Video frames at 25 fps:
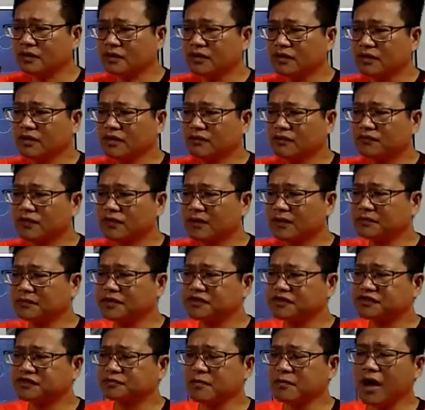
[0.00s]
from his
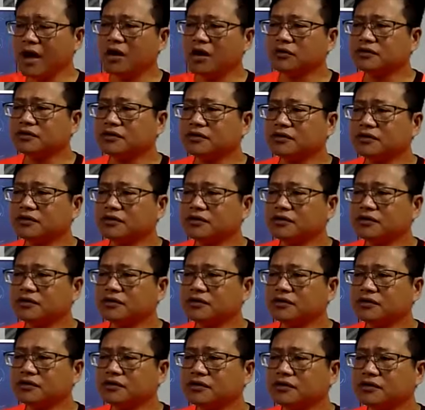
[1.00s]
mouth is
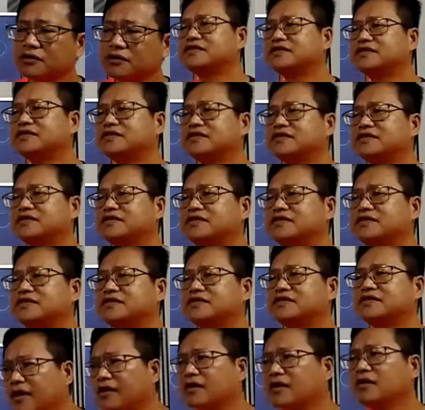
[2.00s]
releasing
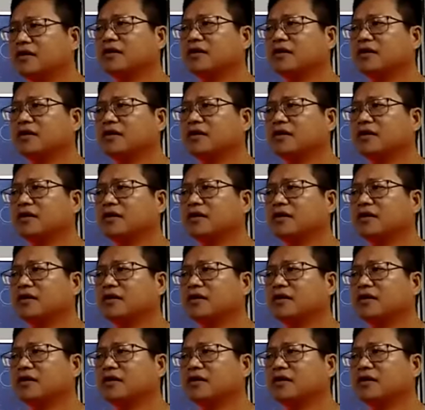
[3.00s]
fire,